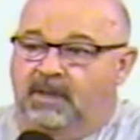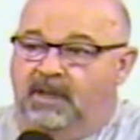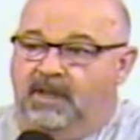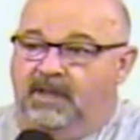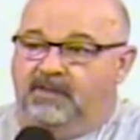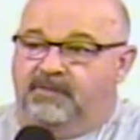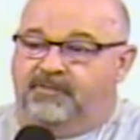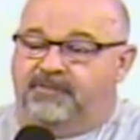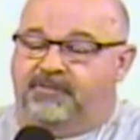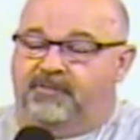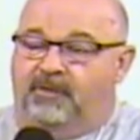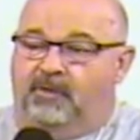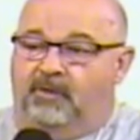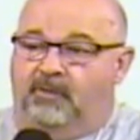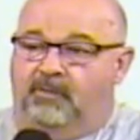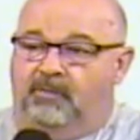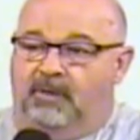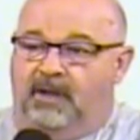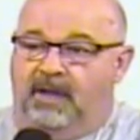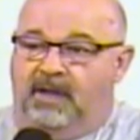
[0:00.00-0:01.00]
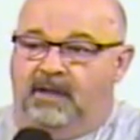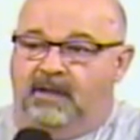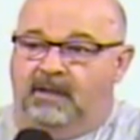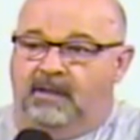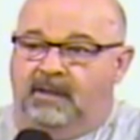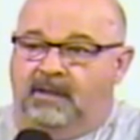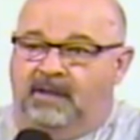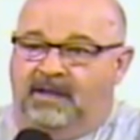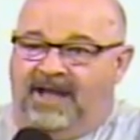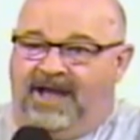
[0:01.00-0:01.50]
And so uh,
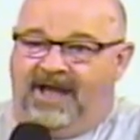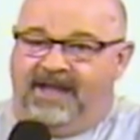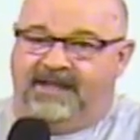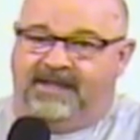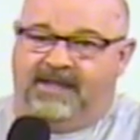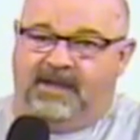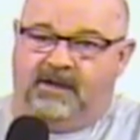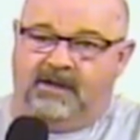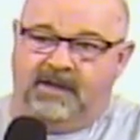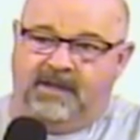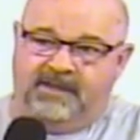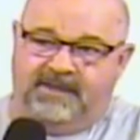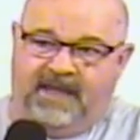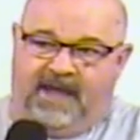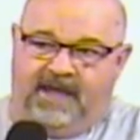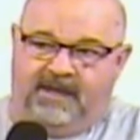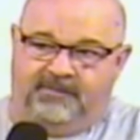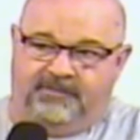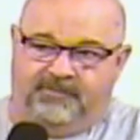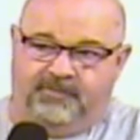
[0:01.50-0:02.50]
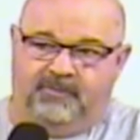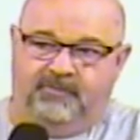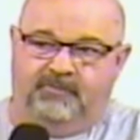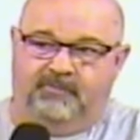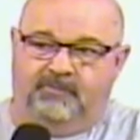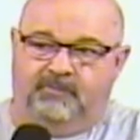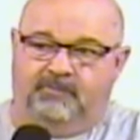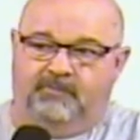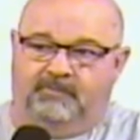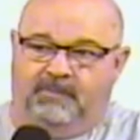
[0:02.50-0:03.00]
I carried that
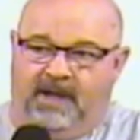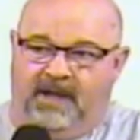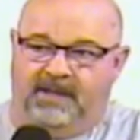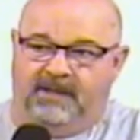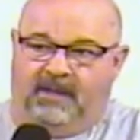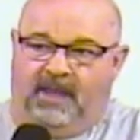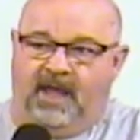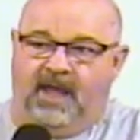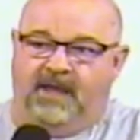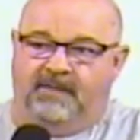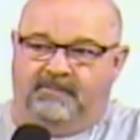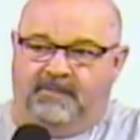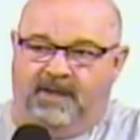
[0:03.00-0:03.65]
through my, li-